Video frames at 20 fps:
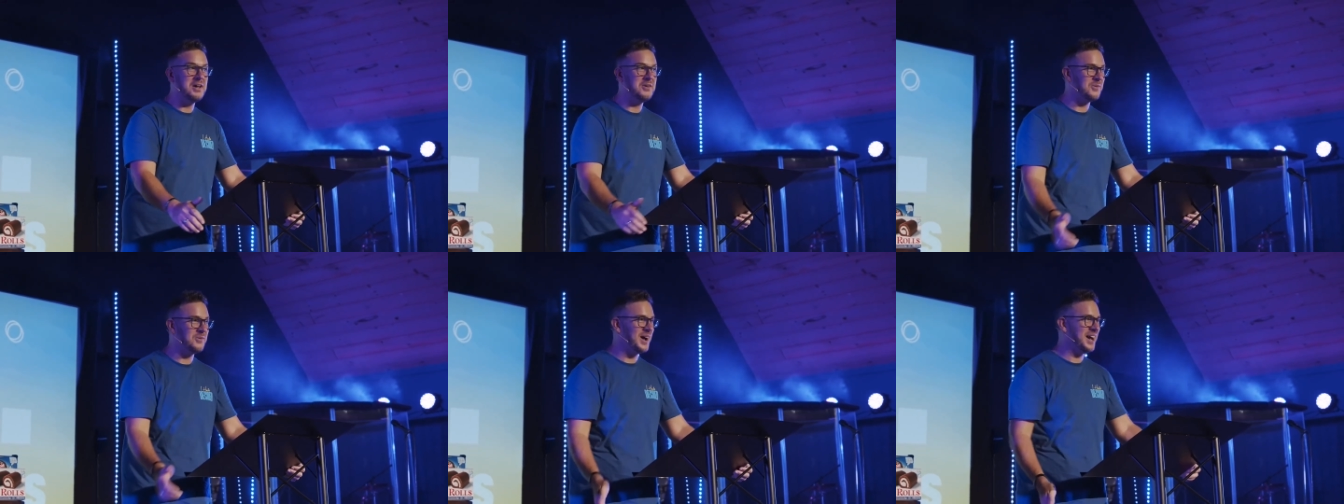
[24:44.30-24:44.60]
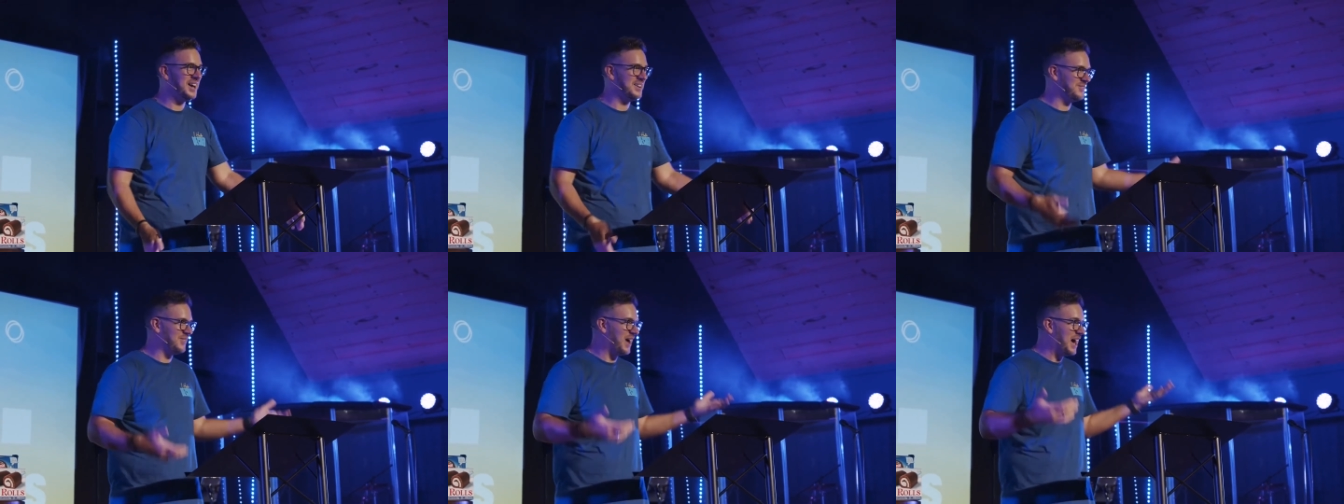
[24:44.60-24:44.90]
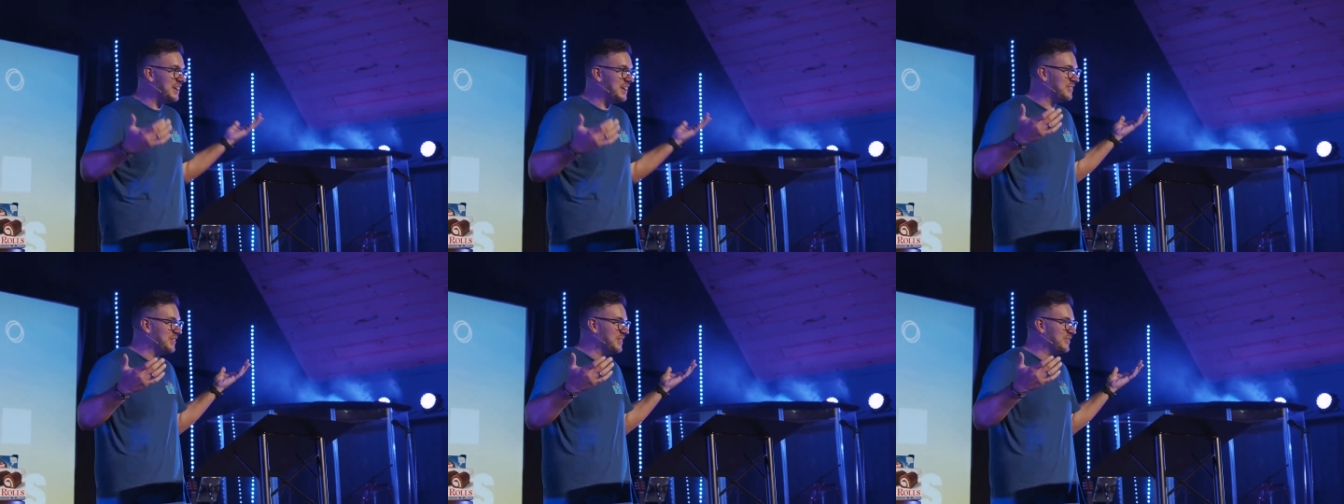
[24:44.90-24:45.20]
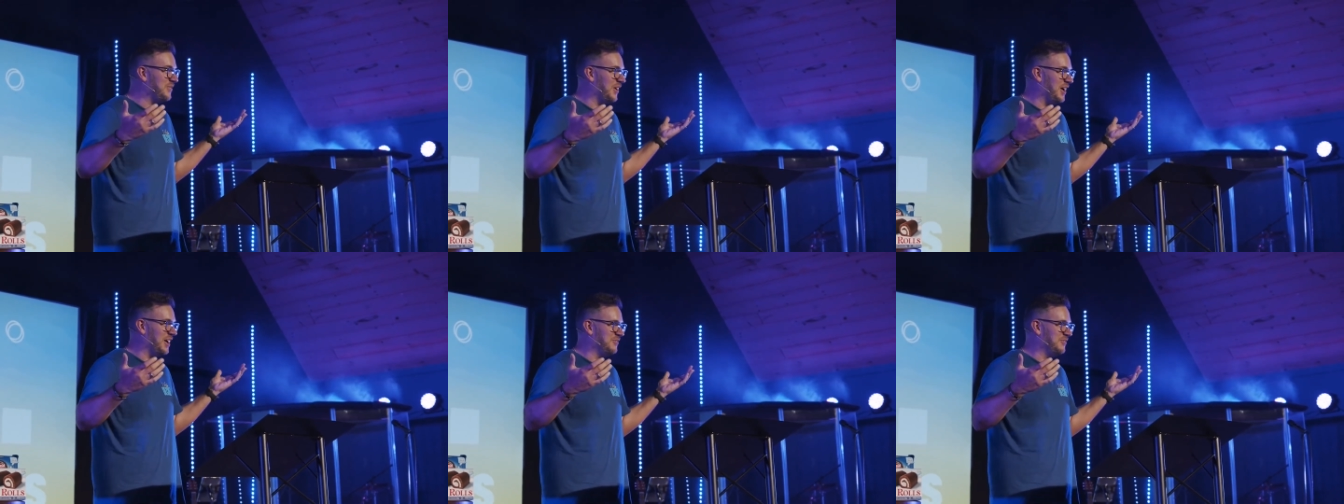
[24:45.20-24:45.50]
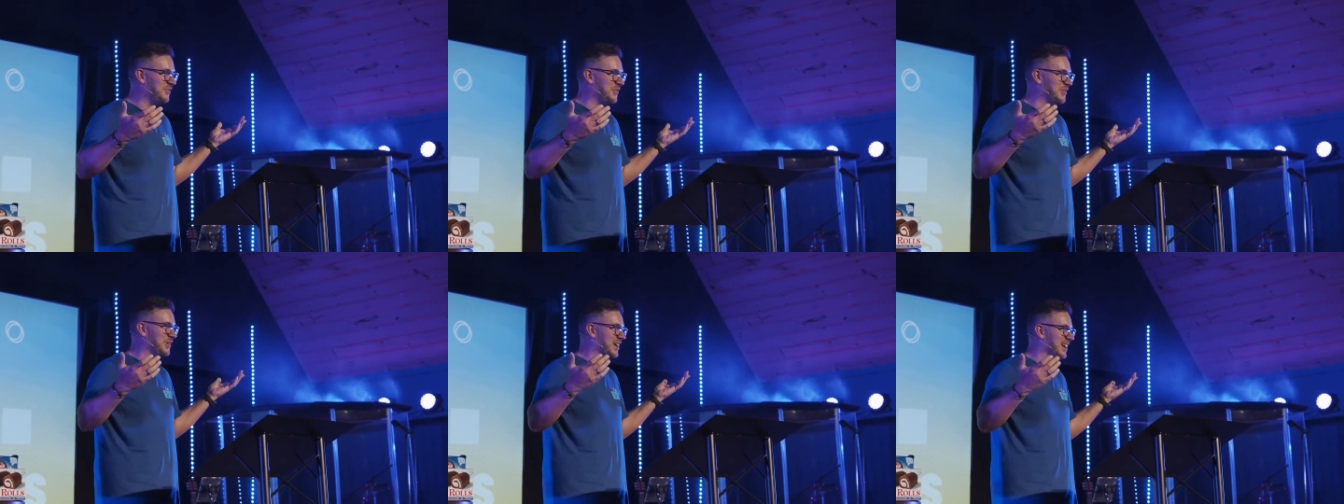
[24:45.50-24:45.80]
why, why do we fall
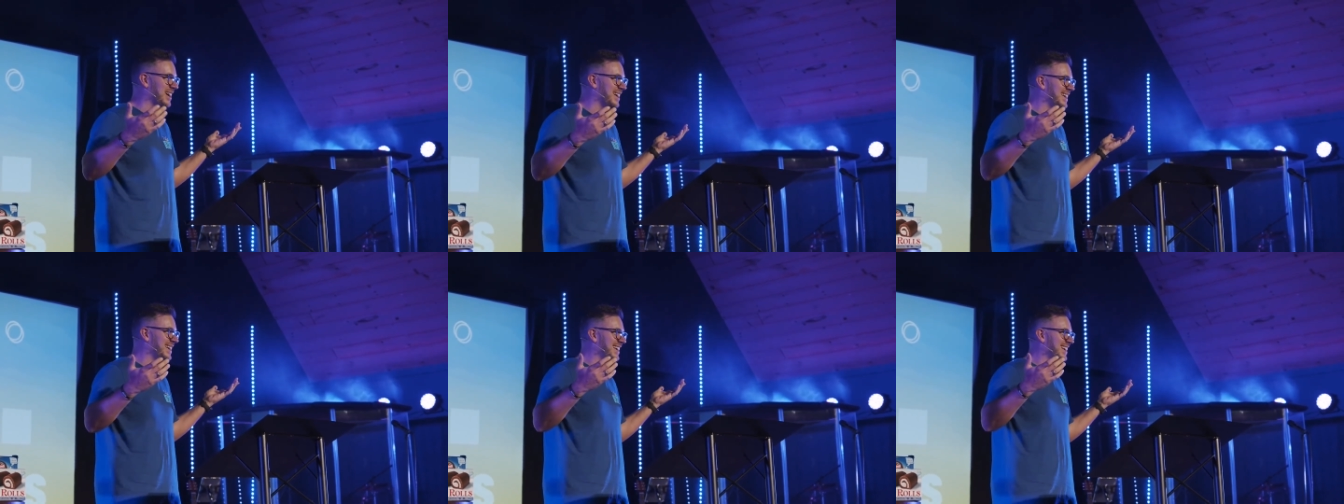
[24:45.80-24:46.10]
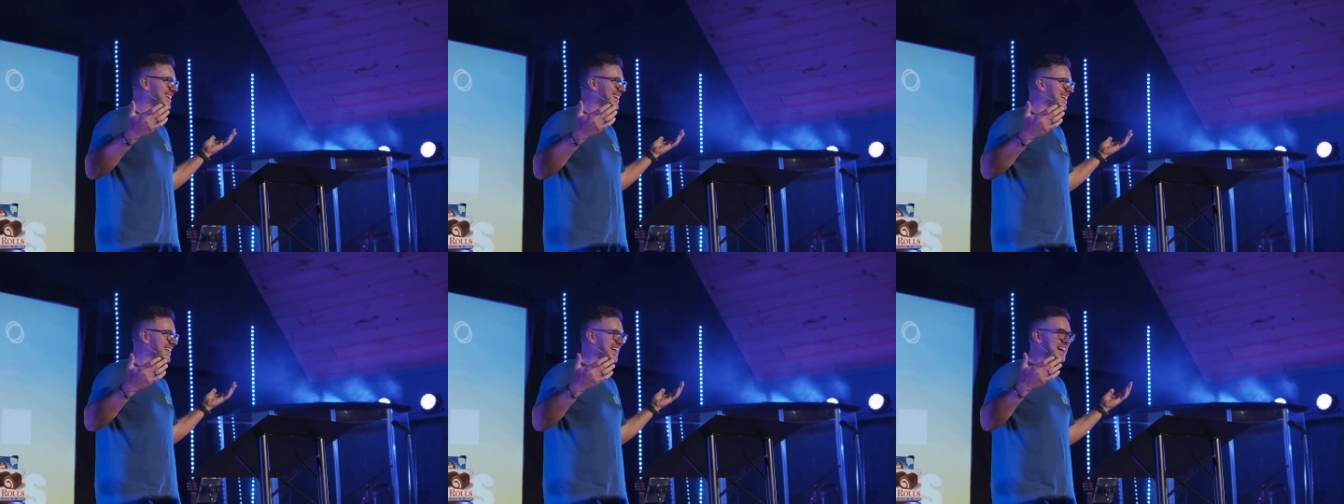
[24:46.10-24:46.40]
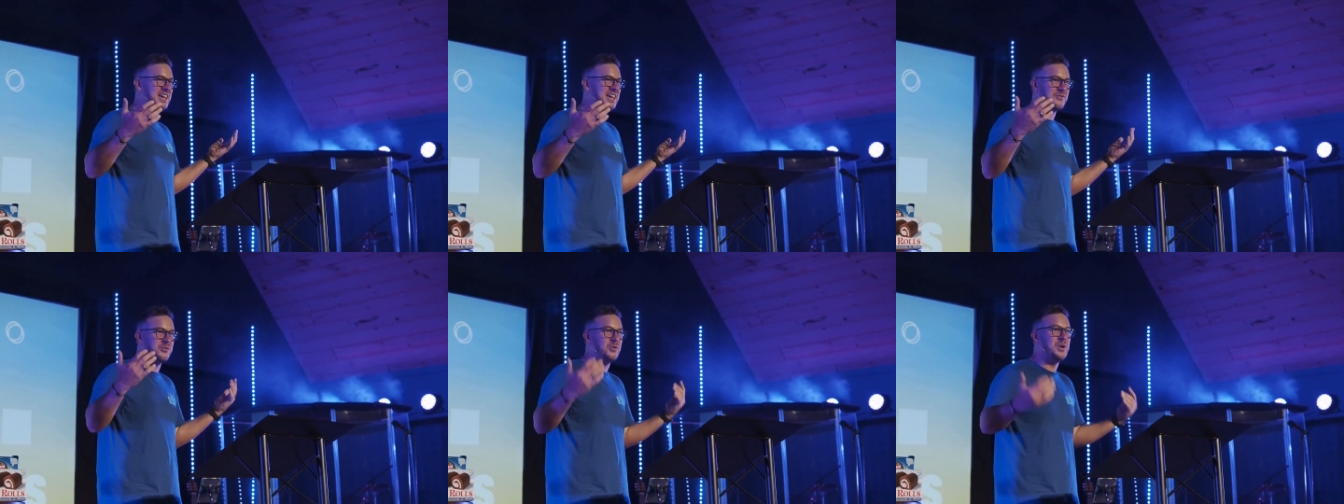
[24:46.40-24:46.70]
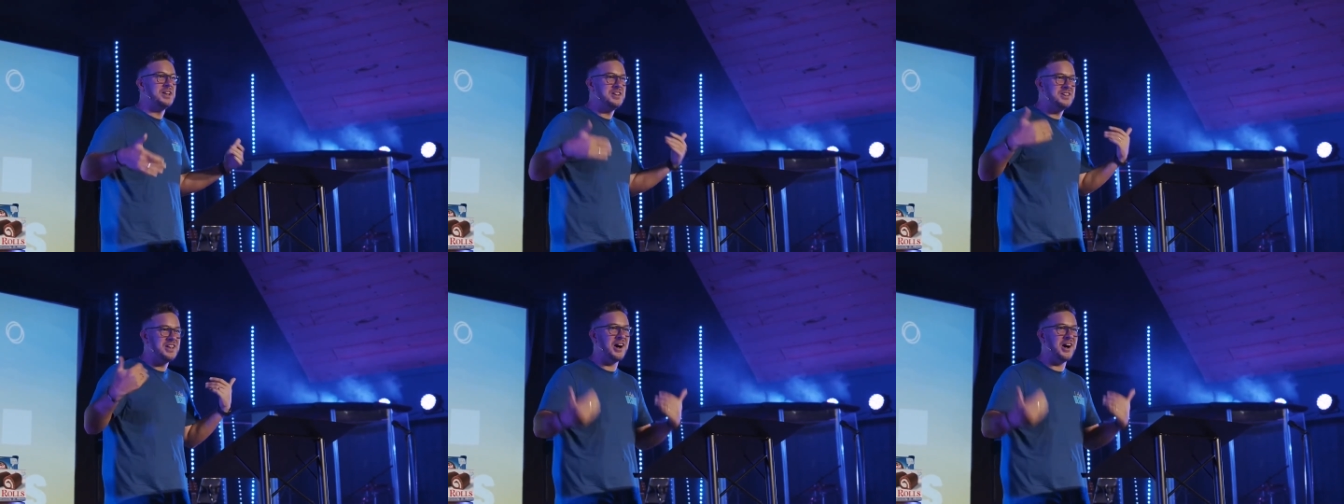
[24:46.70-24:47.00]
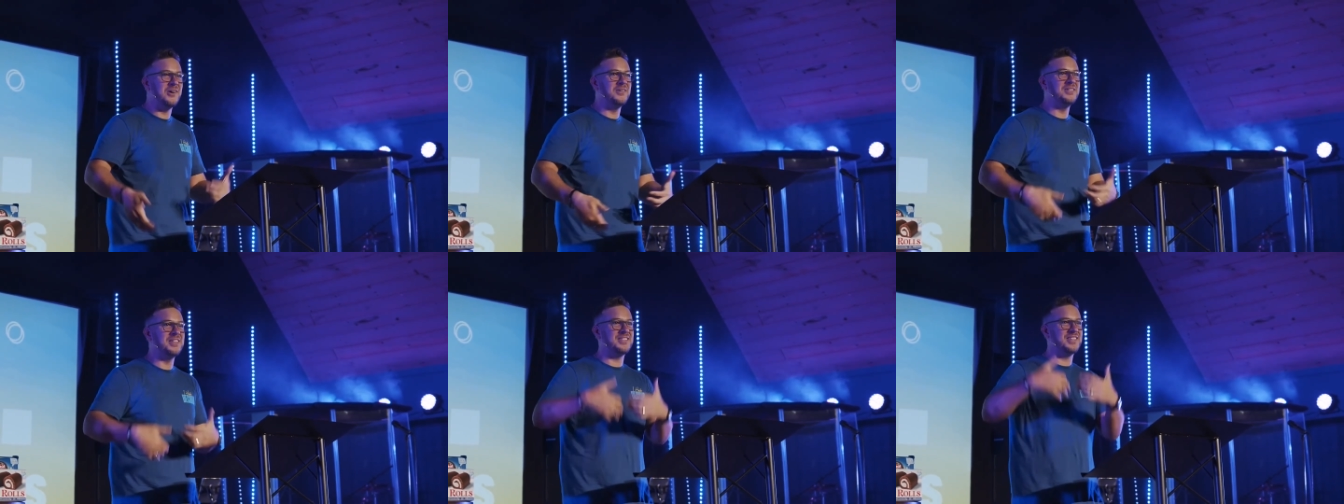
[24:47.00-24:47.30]
for it? Like, if we
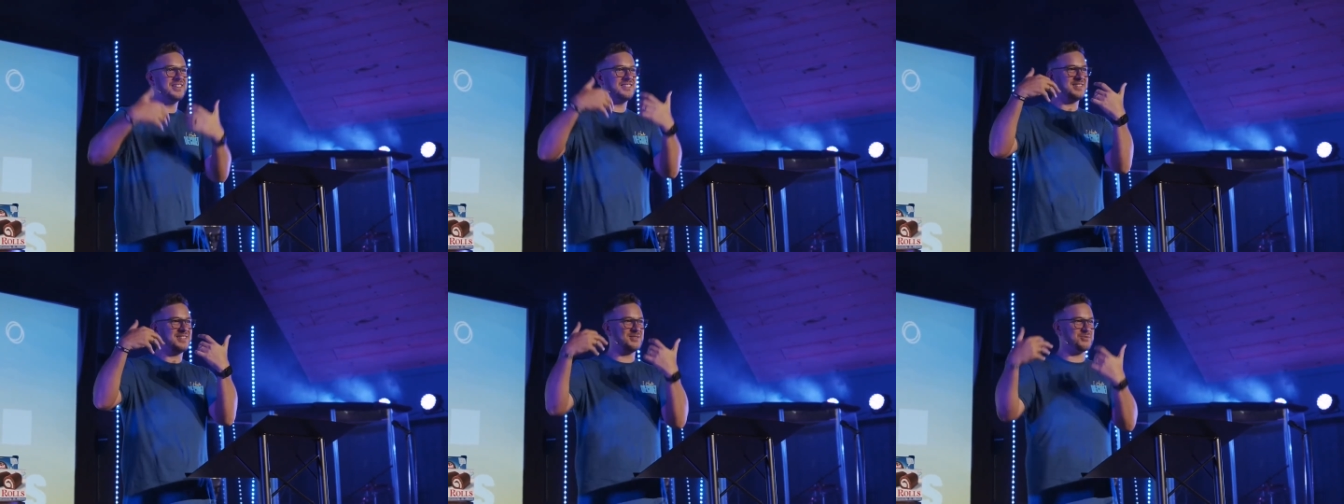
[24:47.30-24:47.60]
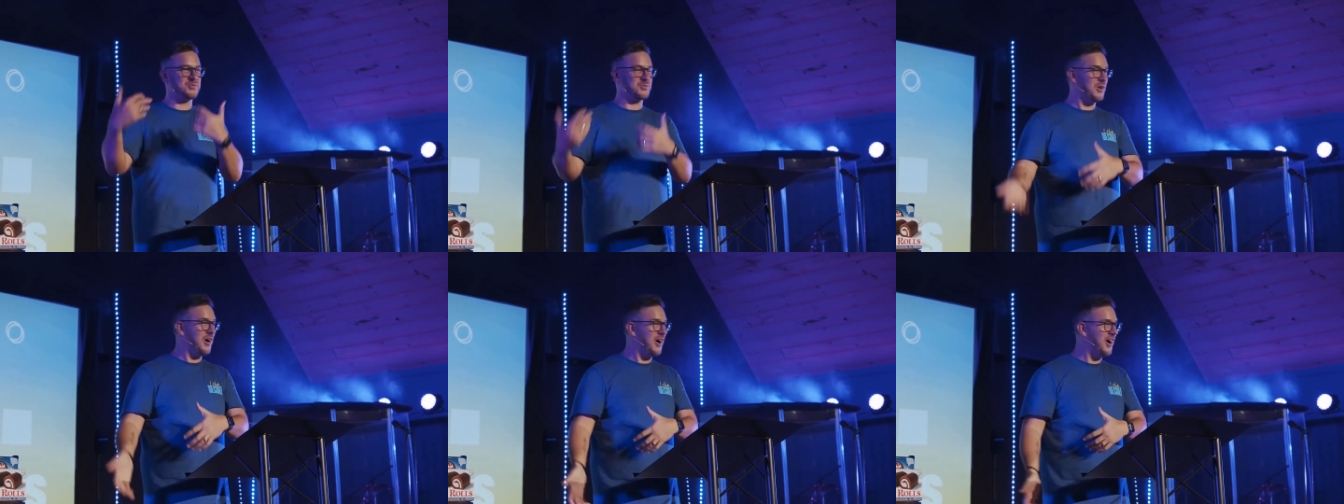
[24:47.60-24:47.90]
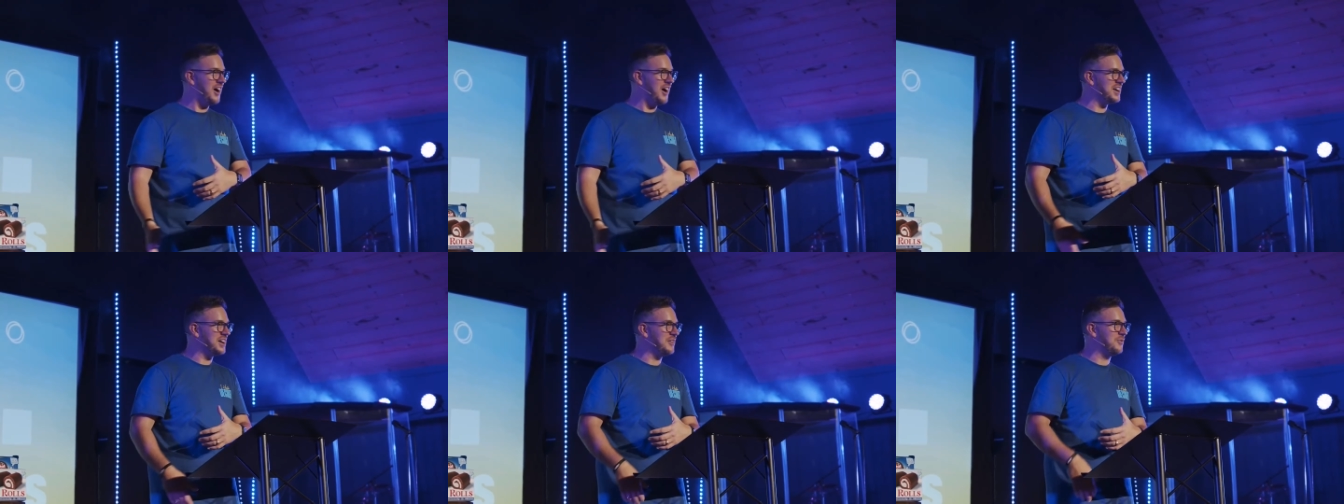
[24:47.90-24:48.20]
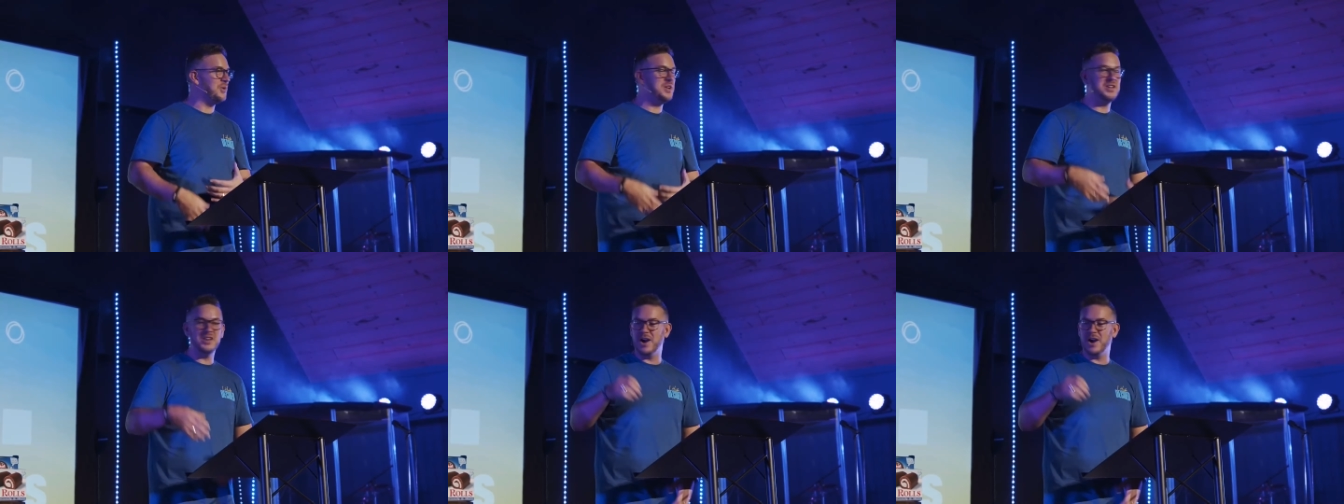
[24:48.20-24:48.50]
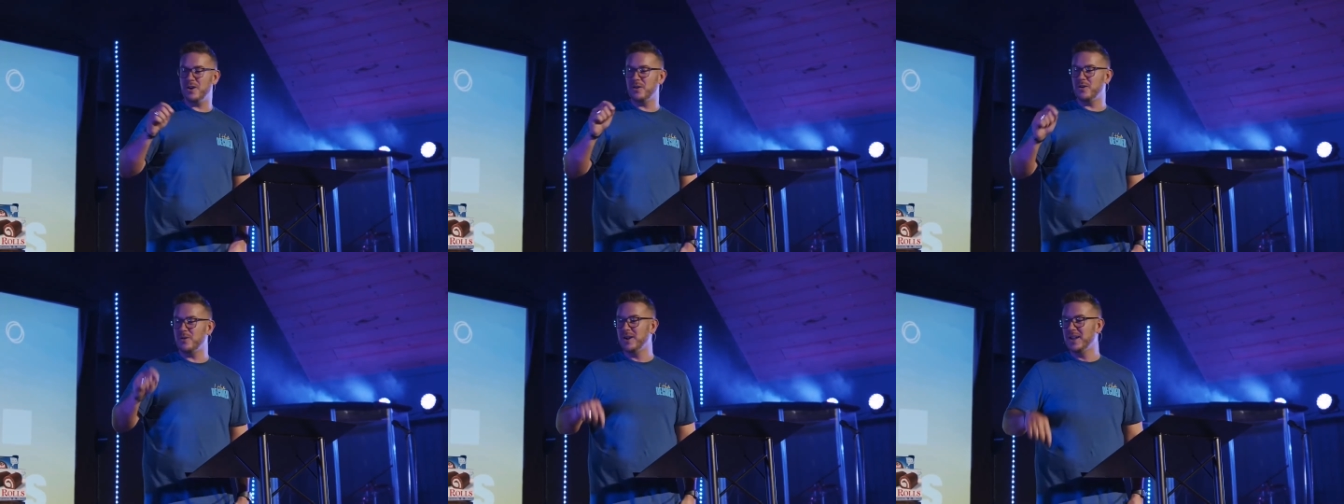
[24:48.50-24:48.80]
know that this is wrong, if we
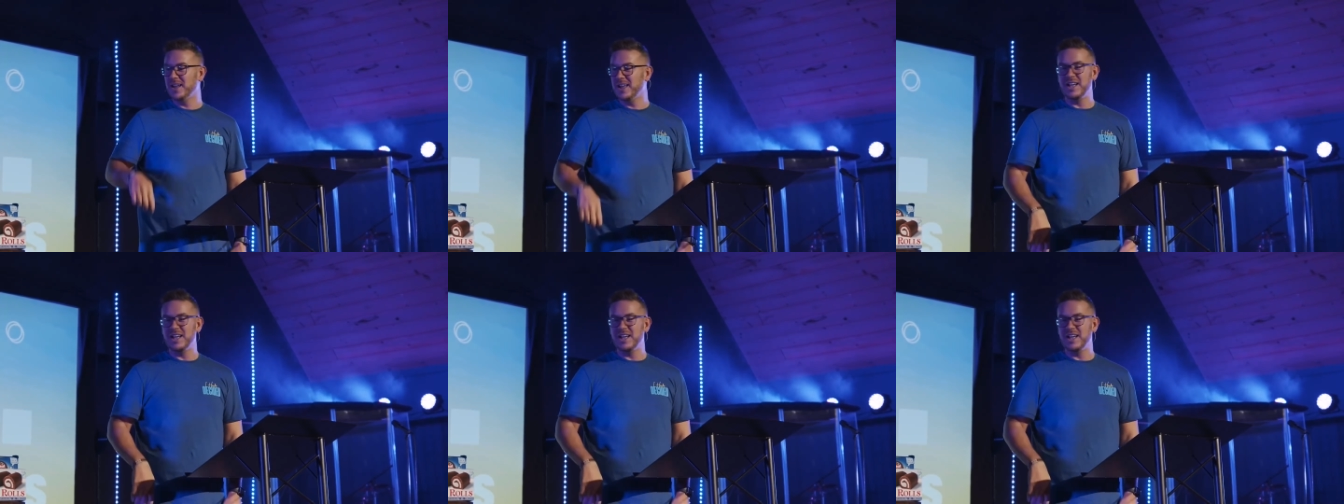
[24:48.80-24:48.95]
know,